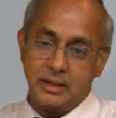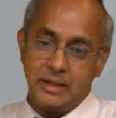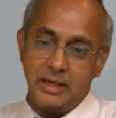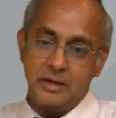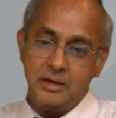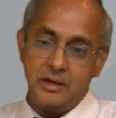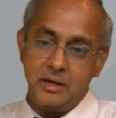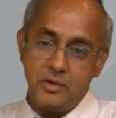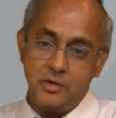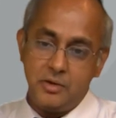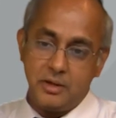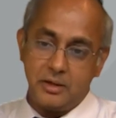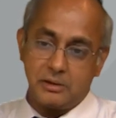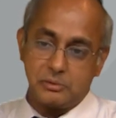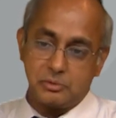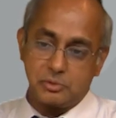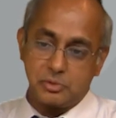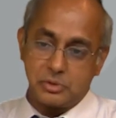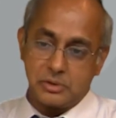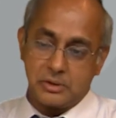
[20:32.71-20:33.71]
In
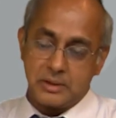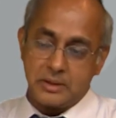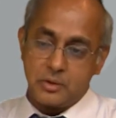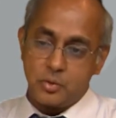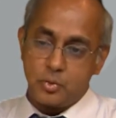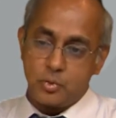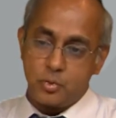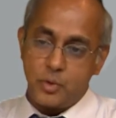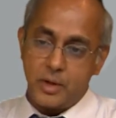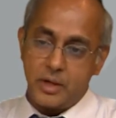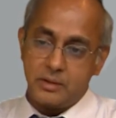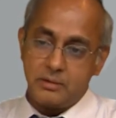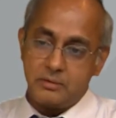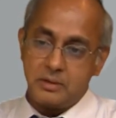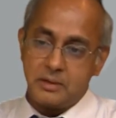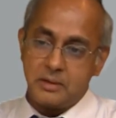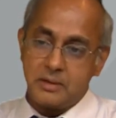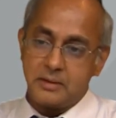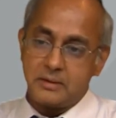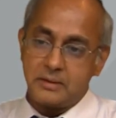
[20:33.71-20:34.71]
India,
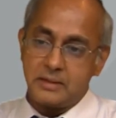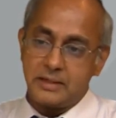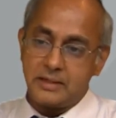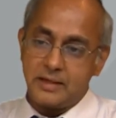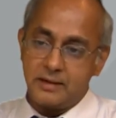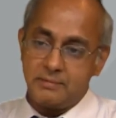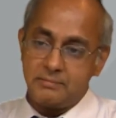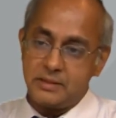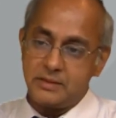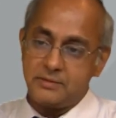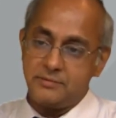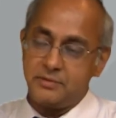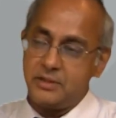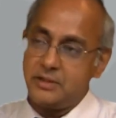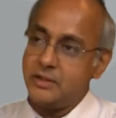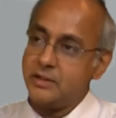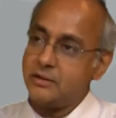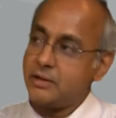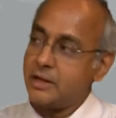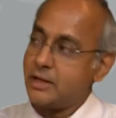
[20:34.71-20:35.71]
when the government of
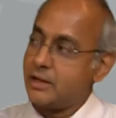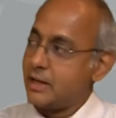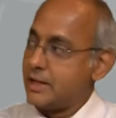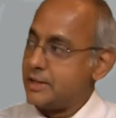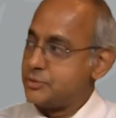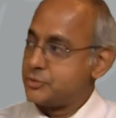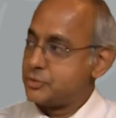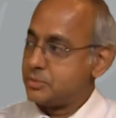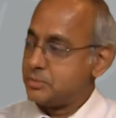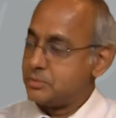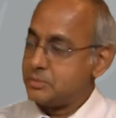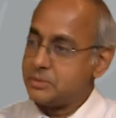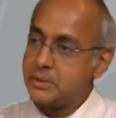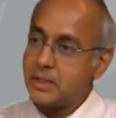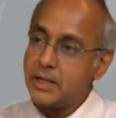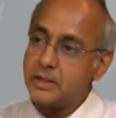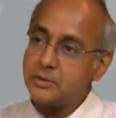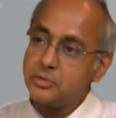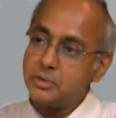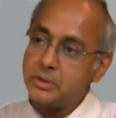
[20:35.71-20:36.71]
India realized
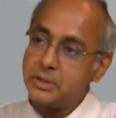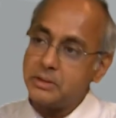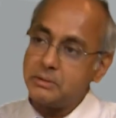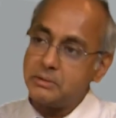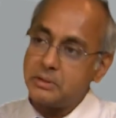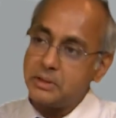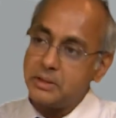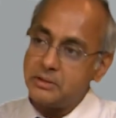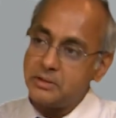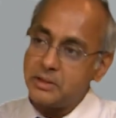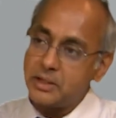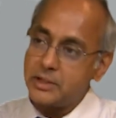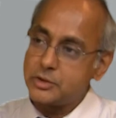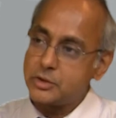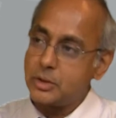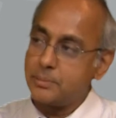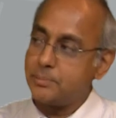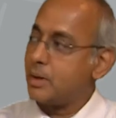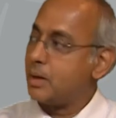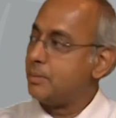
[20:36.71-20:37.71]
that the
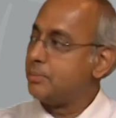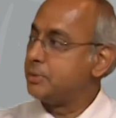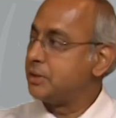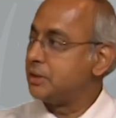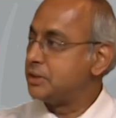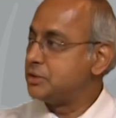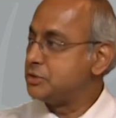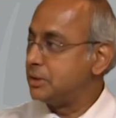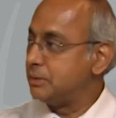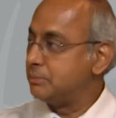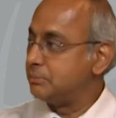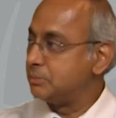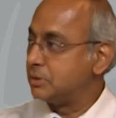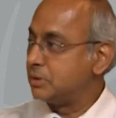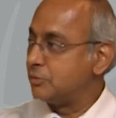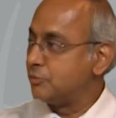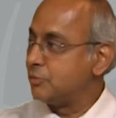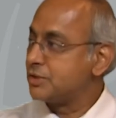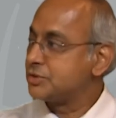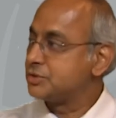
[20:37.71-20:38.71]
intellectual property regime
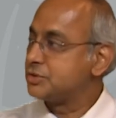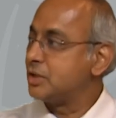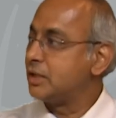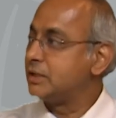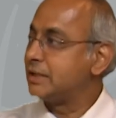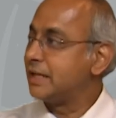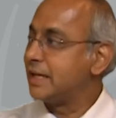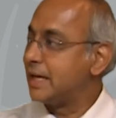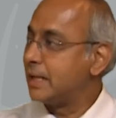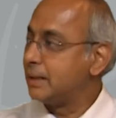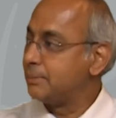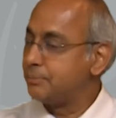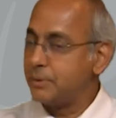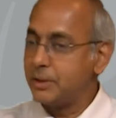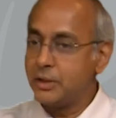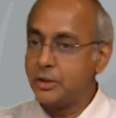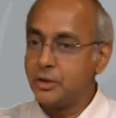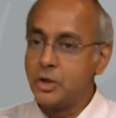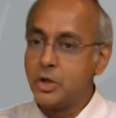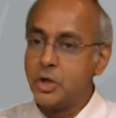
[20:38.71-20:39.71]
was not
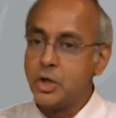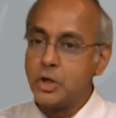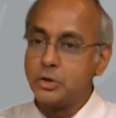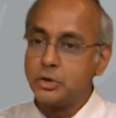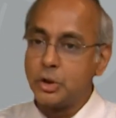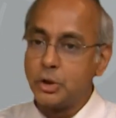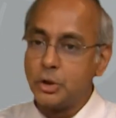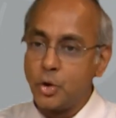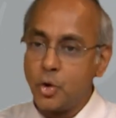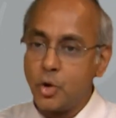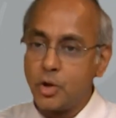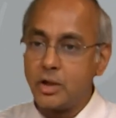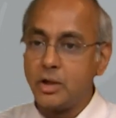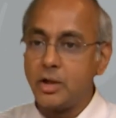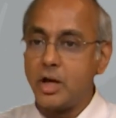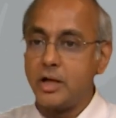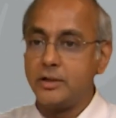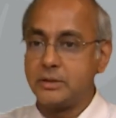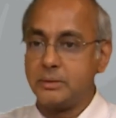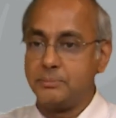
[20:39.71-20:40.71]
helping the
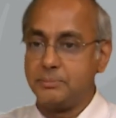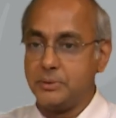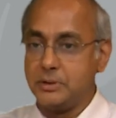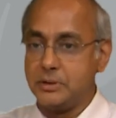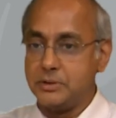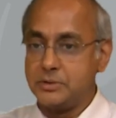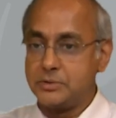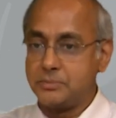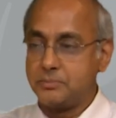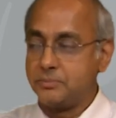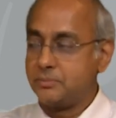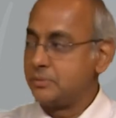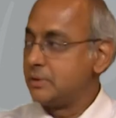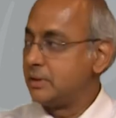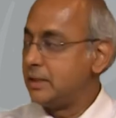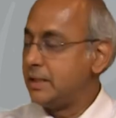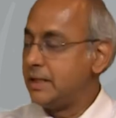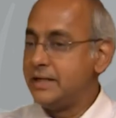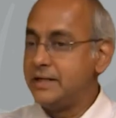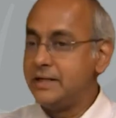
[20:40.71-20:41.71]
local entrepreneurs
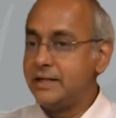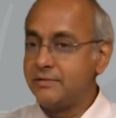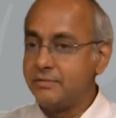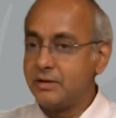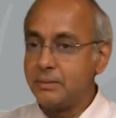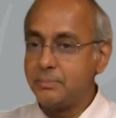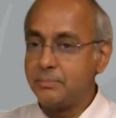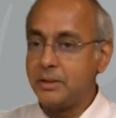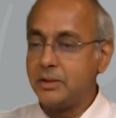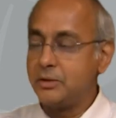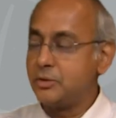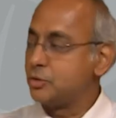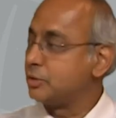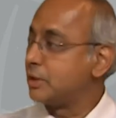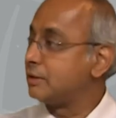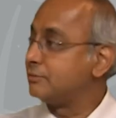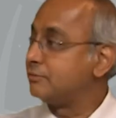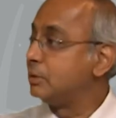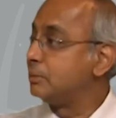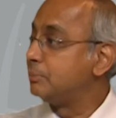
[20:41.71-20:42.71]
in developing to
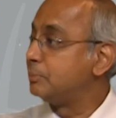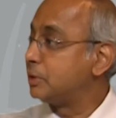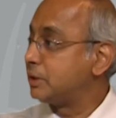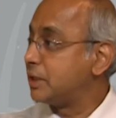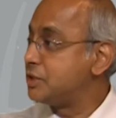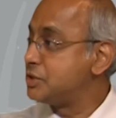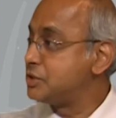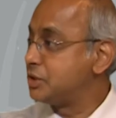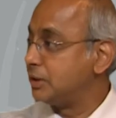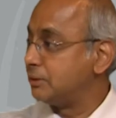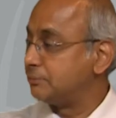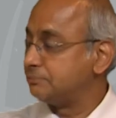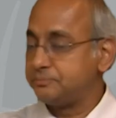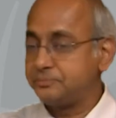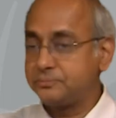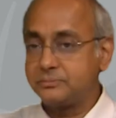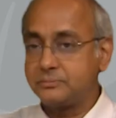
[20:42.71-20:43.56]
their full potential,